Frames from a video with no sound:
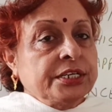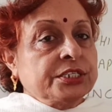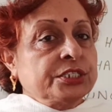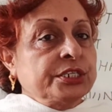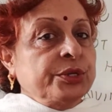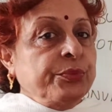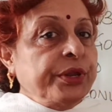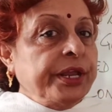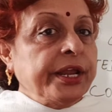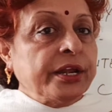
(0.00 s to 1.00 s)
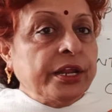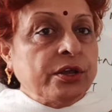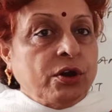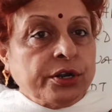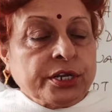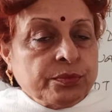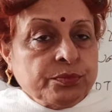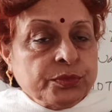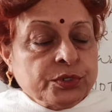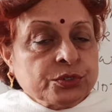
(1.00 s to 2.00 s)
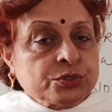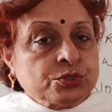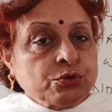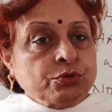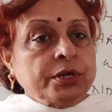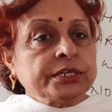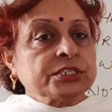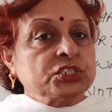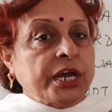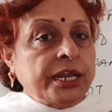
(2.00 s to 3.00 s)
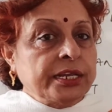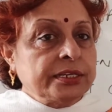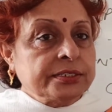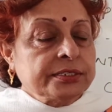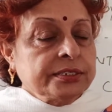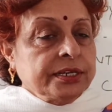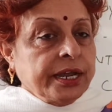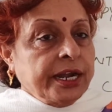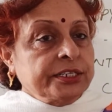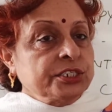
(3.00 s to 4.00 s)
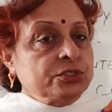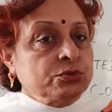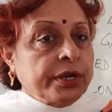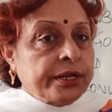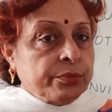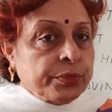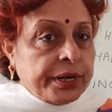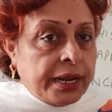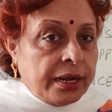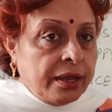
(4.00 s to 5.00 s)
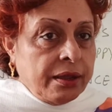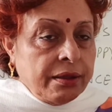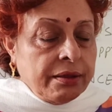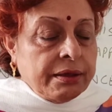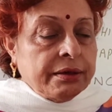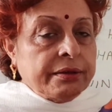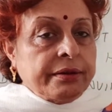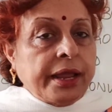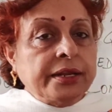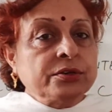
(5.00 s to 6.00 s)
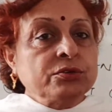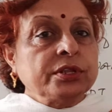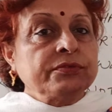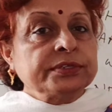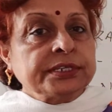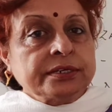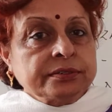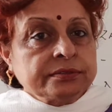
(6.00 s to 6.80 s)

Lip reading: she immediately got up, took her child, and she took an umbrella, ran to the wizard.